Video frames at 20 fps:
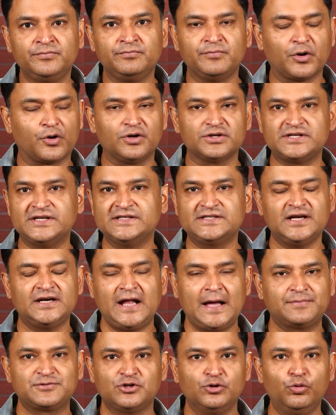because he said
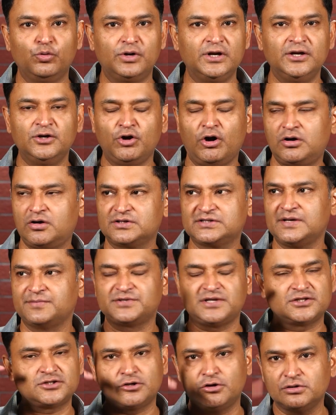absolutely not or some such